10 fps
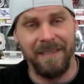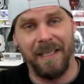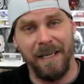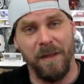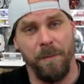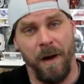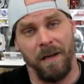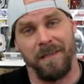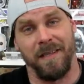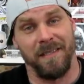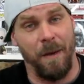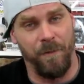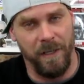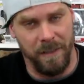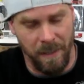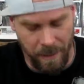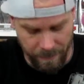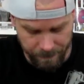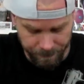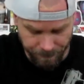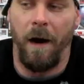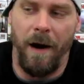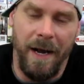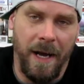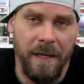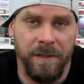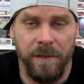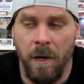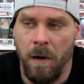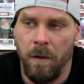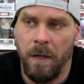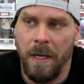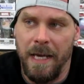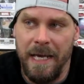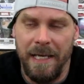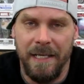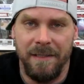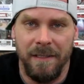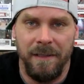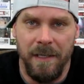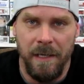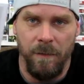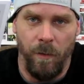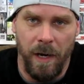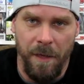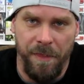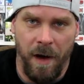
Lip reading: let's get into the box because I'm really excited. All right, guys. So it is indeed what I